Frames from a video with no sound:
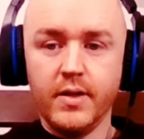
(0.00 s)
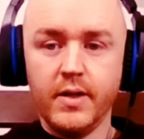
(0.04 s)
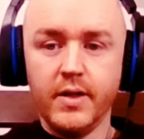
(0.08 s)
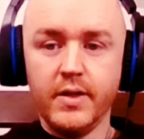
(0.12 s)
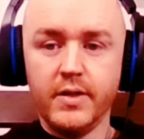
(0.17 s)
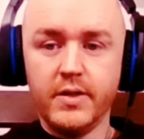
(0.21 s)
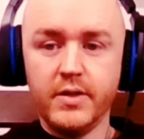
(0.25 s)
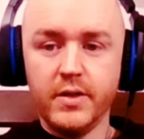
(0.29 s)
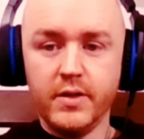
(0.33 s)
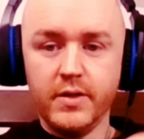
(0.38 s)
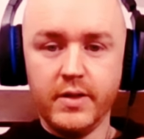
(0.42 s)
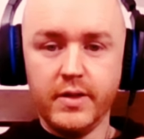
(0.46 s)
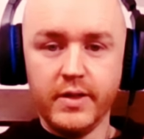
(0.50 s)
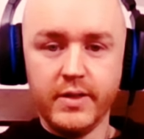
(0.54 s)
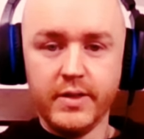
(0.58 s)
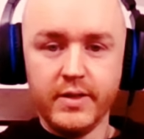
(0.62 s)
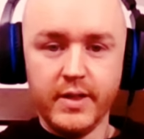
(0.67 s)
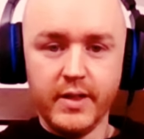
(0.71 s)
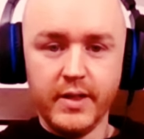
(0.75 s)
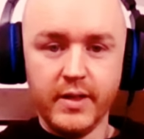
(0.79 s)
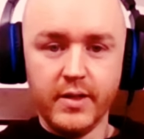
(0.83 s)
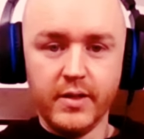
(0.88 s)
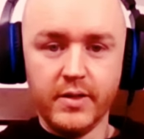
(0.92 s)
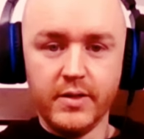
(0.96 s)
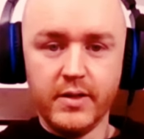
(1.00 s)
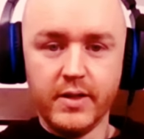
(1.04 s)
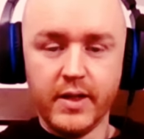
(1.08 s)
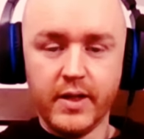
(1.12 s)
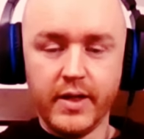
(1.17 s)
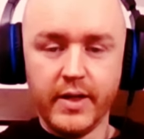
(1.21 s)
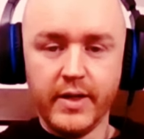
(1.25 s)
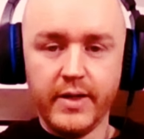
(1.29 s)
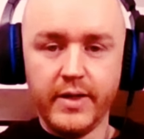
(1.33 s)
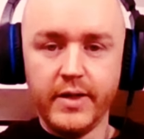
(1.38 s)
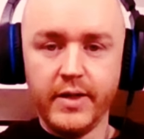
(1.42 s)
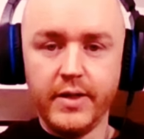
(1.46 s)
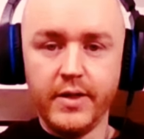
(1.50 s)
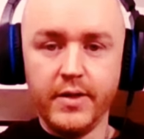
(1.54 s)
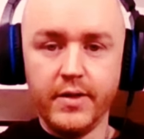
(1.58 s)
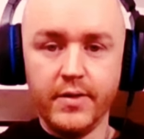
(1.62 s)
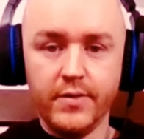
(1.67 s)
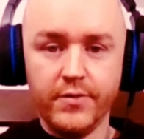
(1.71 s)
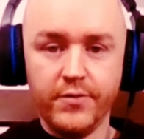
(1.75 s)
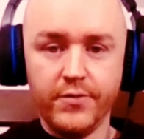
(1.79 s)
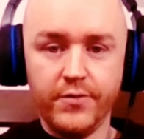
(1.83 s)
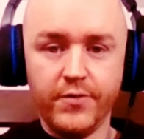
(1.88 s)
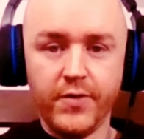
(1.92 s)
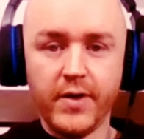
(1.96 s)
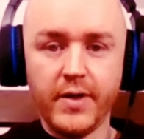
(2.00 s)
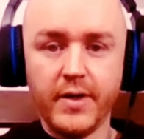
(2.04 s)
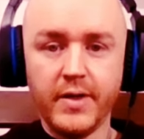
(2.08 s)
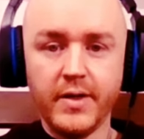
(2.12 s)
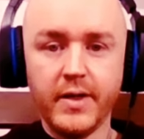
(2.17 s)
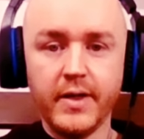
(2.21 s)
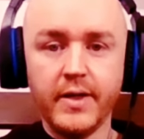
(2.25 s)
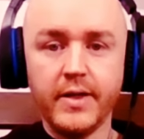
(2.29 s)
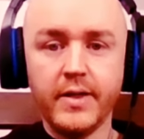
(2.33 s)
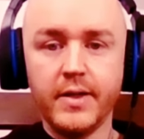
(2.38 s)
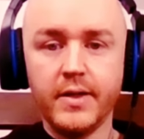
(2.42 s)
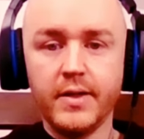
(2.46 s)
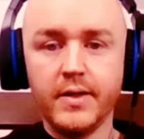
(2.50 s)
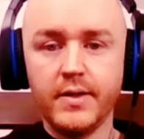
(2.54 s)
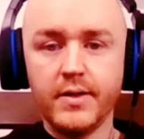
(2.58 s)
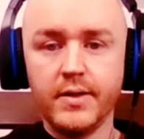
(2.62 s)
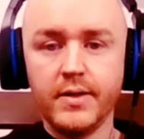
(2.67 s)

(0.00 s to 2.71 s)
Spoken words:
It's not this little tiny finite